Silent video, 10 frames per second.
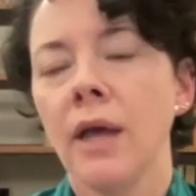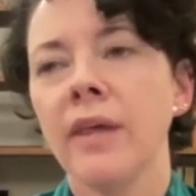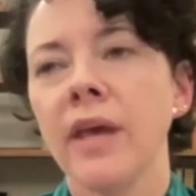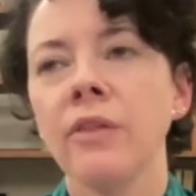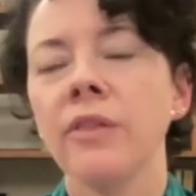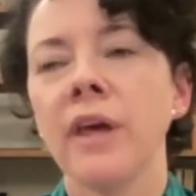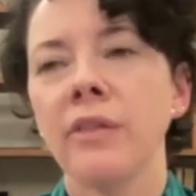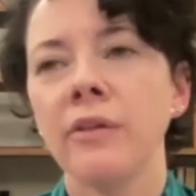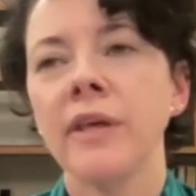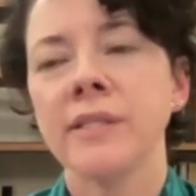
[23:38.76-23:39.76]
The
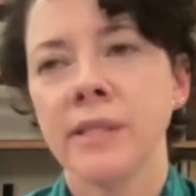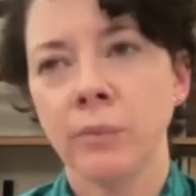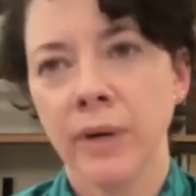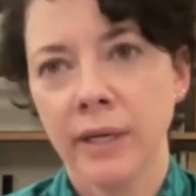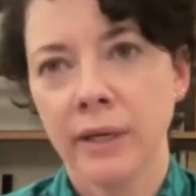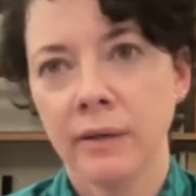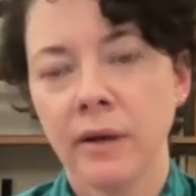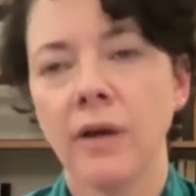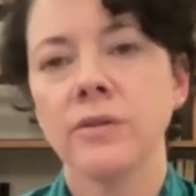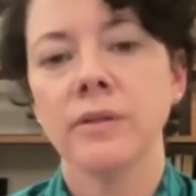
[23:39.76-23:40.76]
other thing is that when I
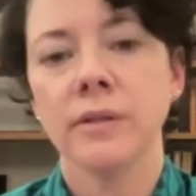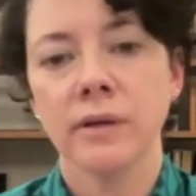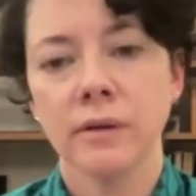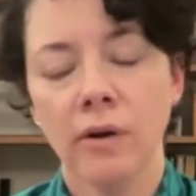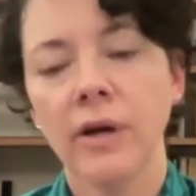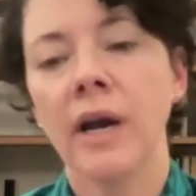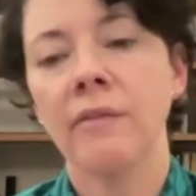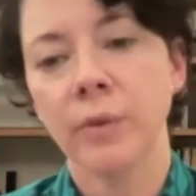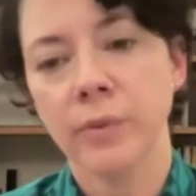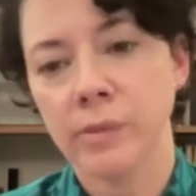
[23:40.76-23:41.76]
got to the
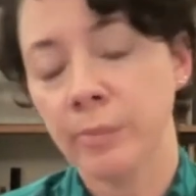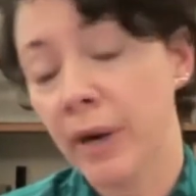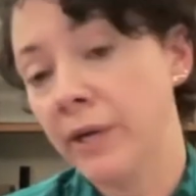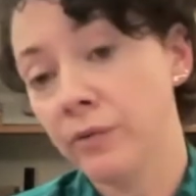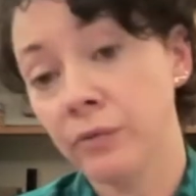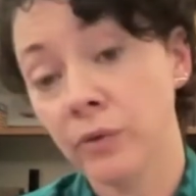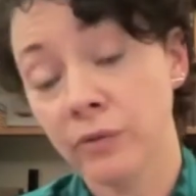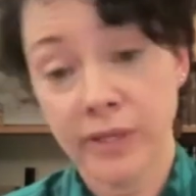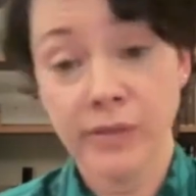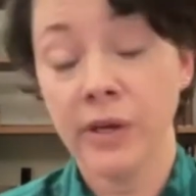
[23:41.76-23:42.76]
archive, there was a binder full
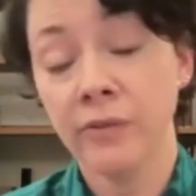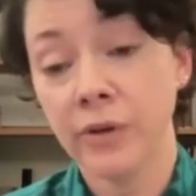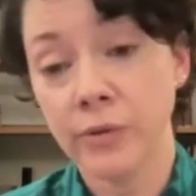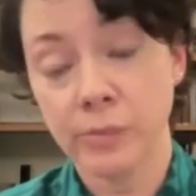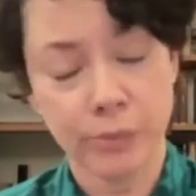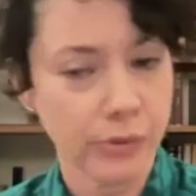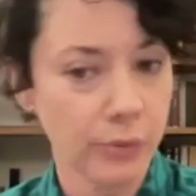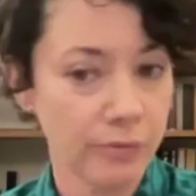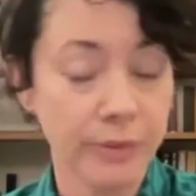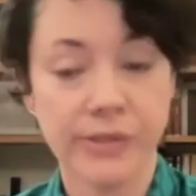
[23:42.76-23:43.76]
of these interviews,
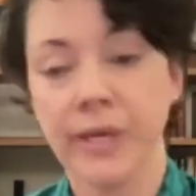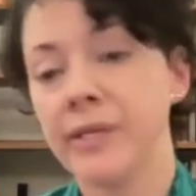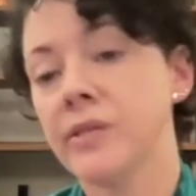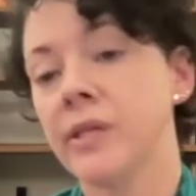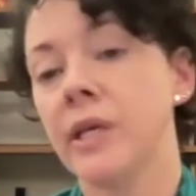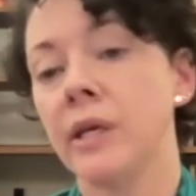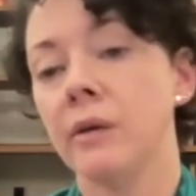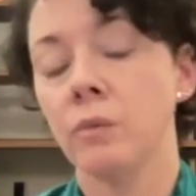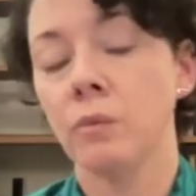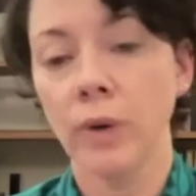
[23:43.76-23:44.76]
sort of
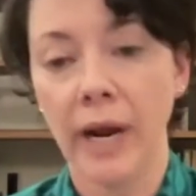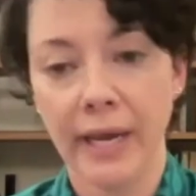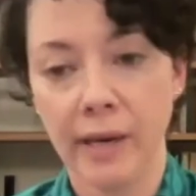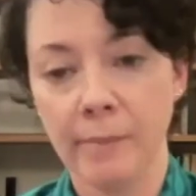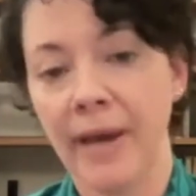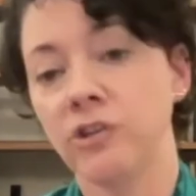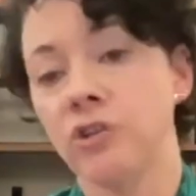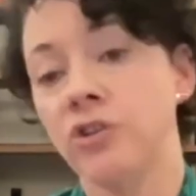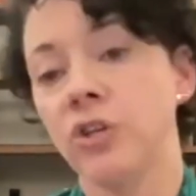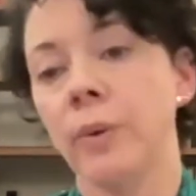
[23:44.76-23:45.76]
precisely what I had
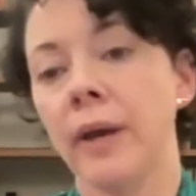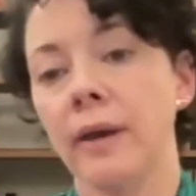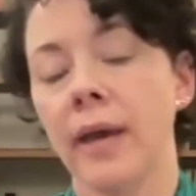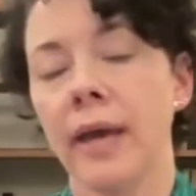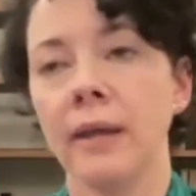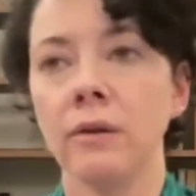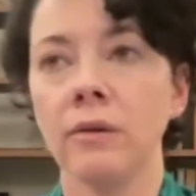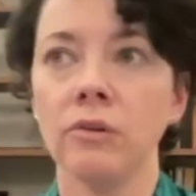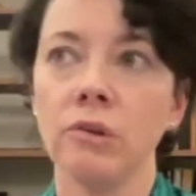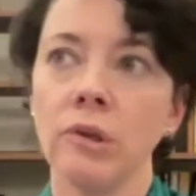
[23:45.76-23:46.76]
imagined doing. And,